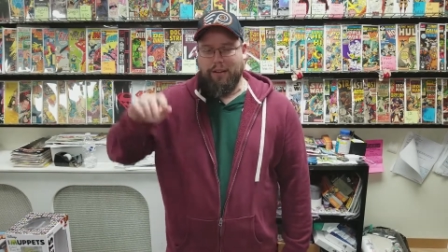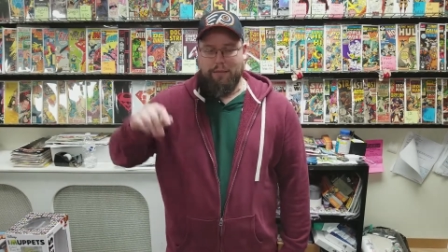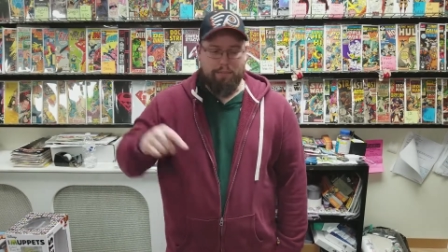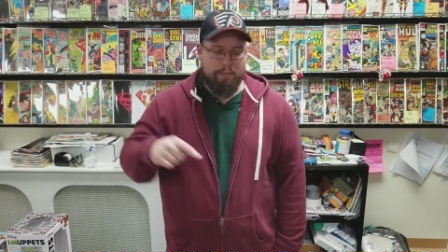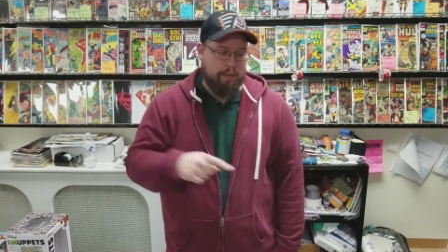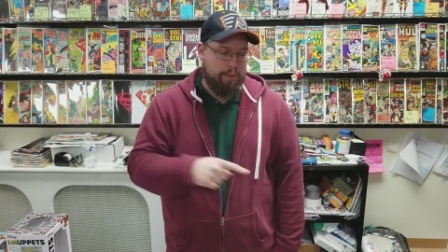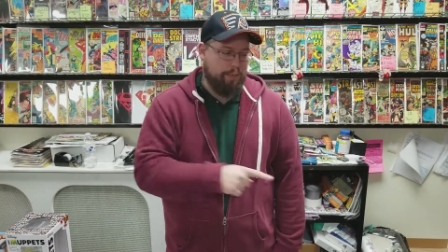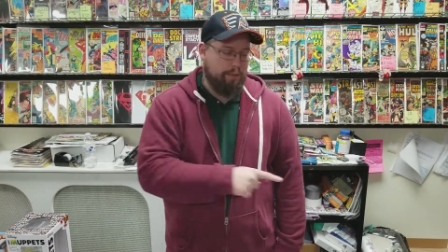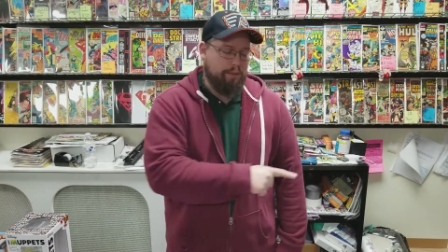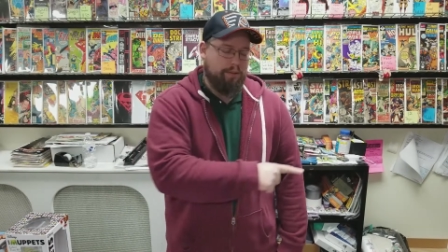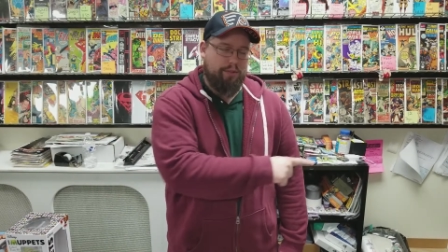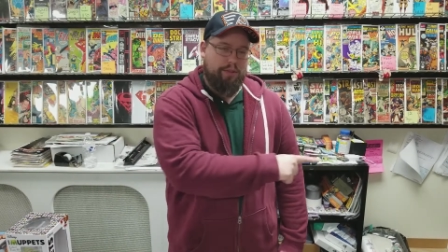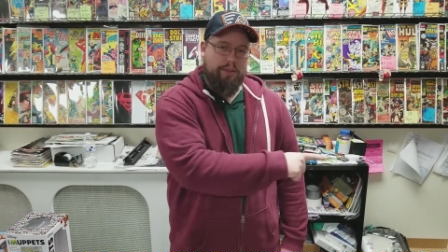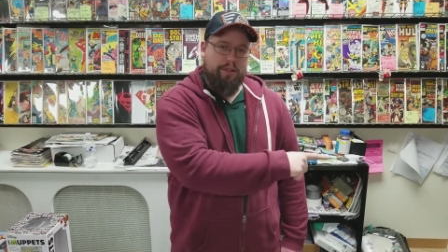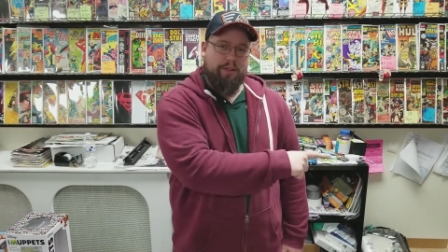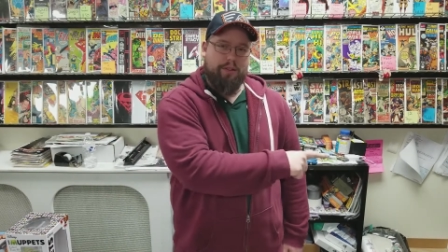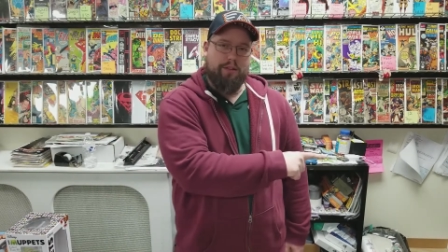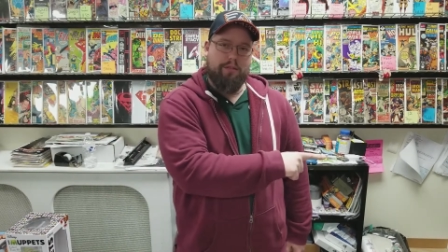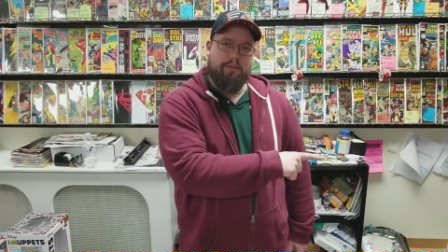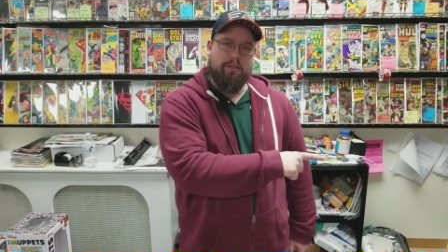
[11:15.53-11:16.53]
Maybe it's
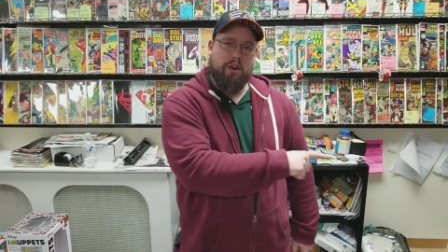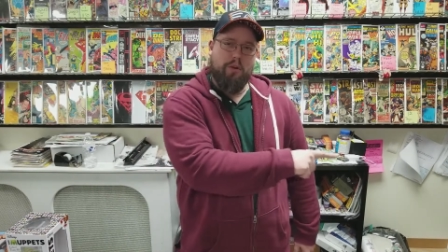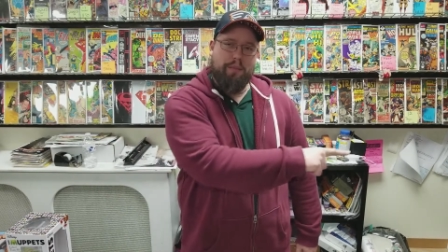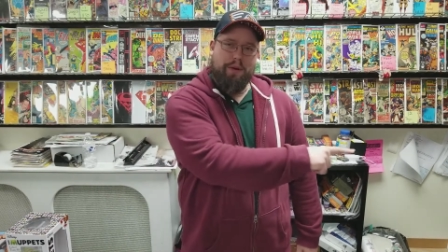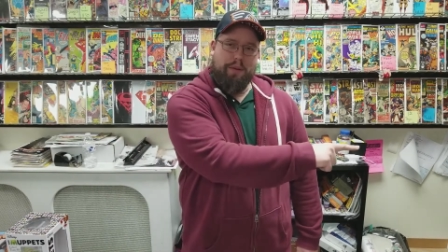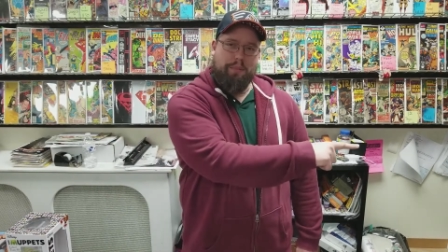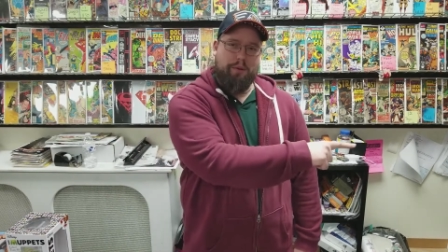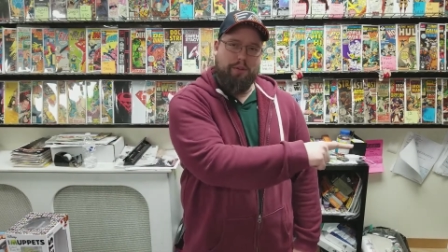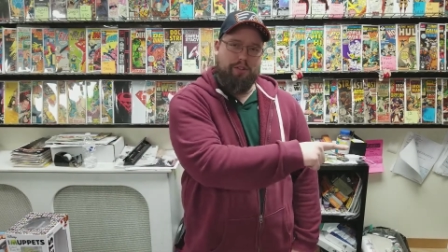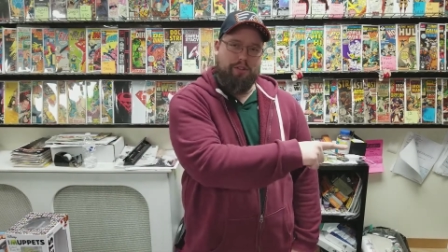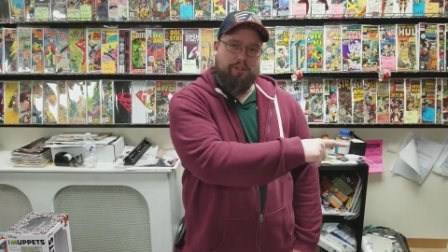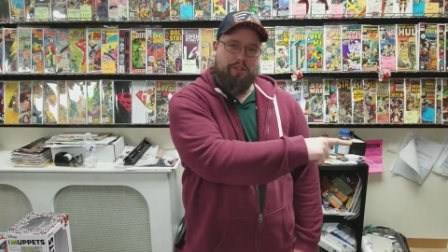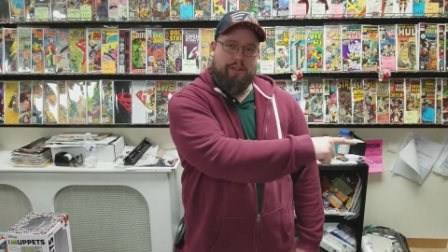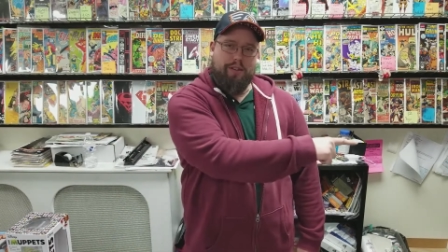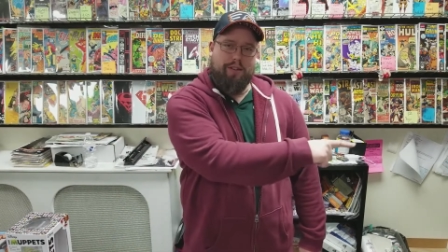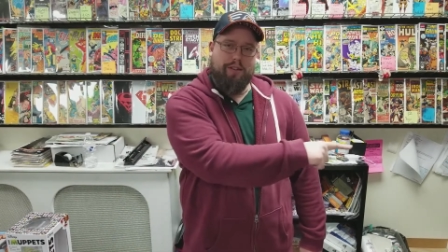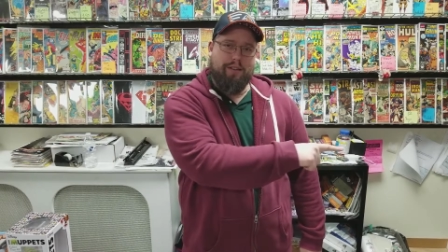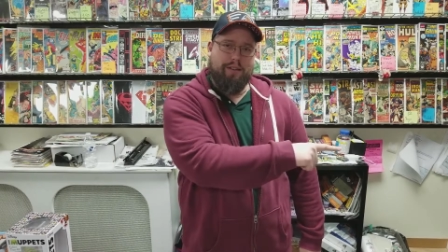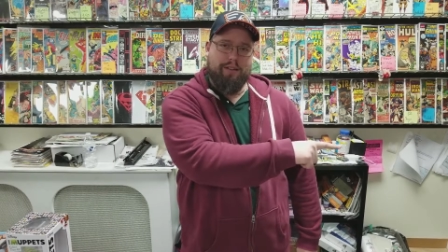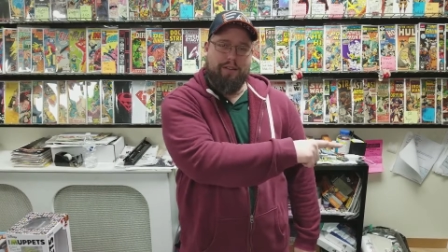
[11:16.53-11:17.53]
here. Nobody put shit
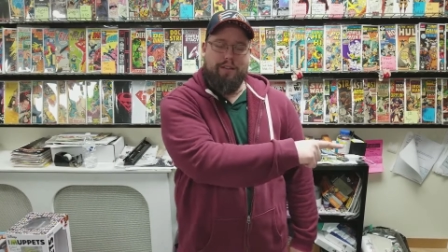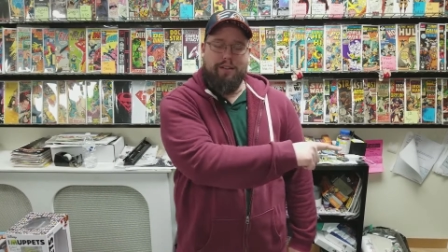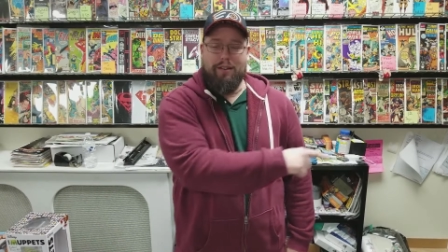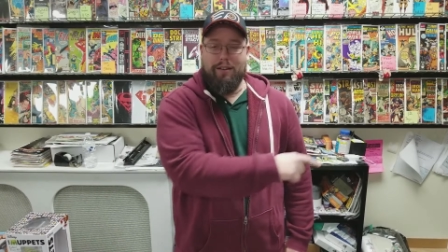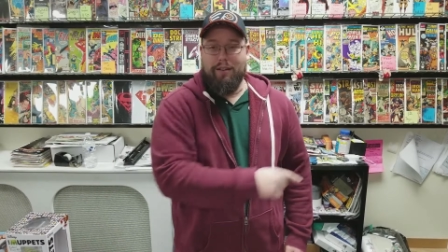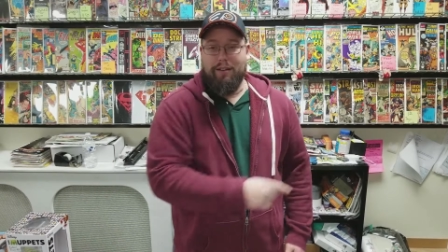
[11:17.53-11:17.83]
here.